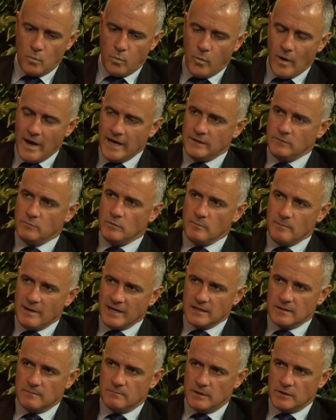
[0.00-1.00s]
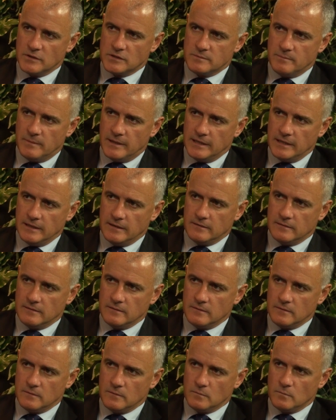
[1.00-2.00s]
Where did we make the most money?
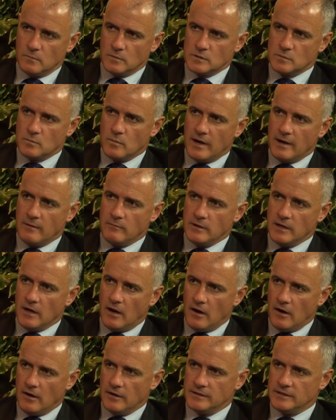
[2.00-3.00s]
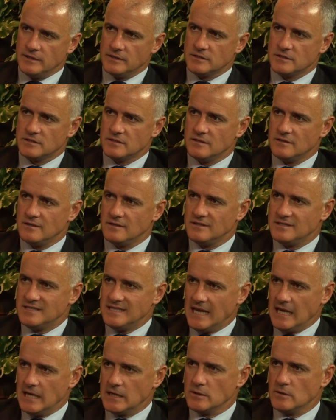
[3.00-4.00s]
Was where we harnessed
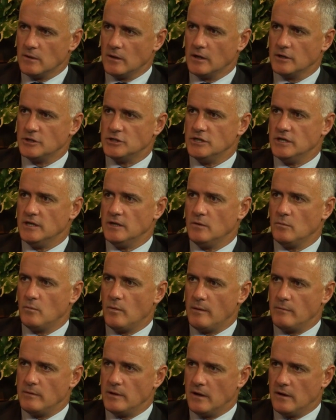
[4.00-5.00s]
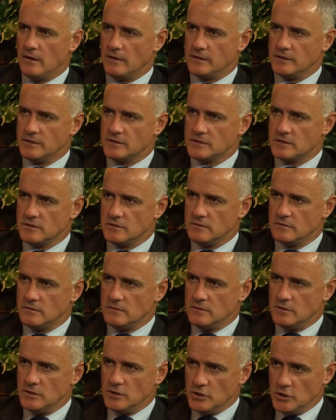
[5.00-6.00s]
technology, where we harnessed
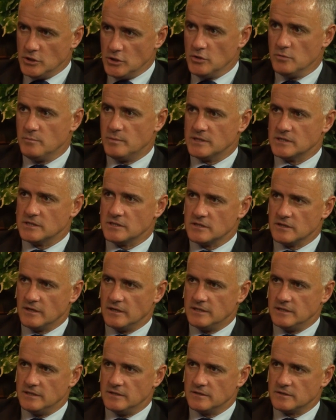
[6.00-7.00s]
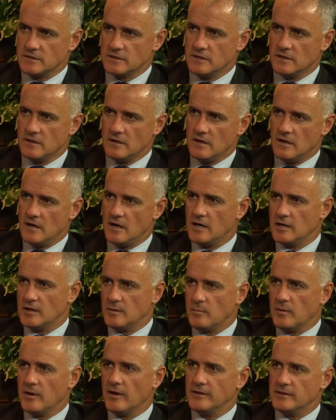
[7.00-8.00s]
new business ideas and
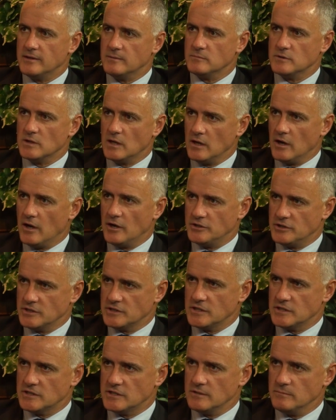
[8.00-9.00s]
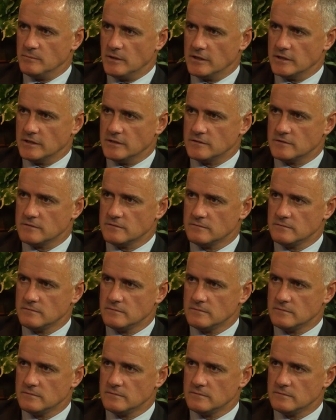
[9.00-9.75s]
applied them to large existing markets.